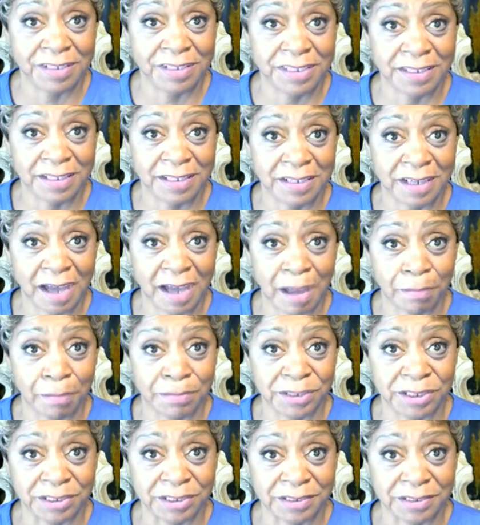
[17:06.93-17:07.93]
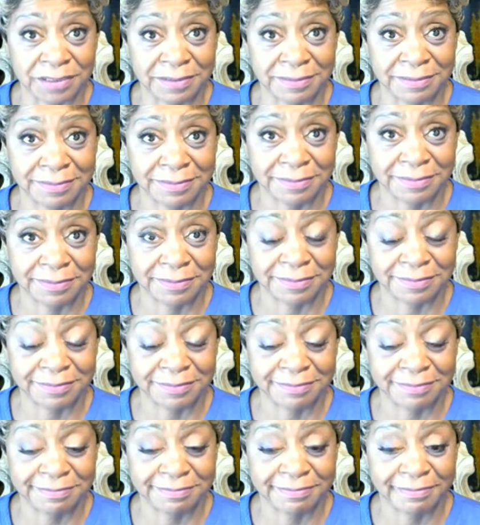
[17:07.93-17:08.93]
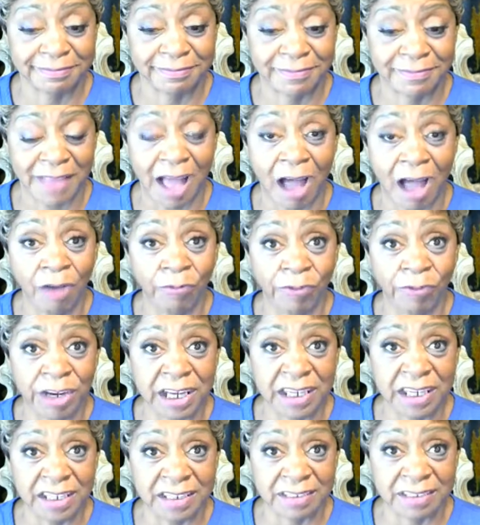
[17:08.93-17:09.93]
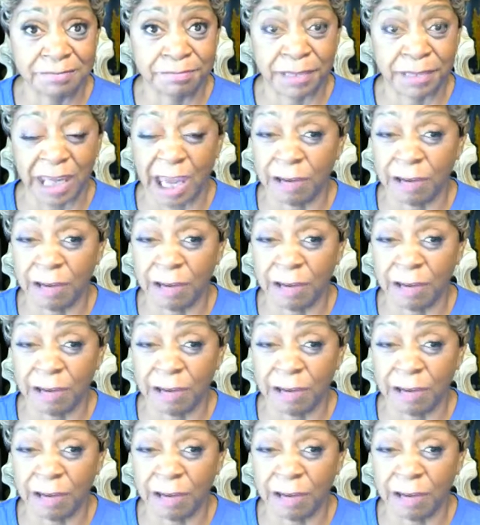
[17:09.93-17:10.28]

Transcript: There isn't an option. I'll read it,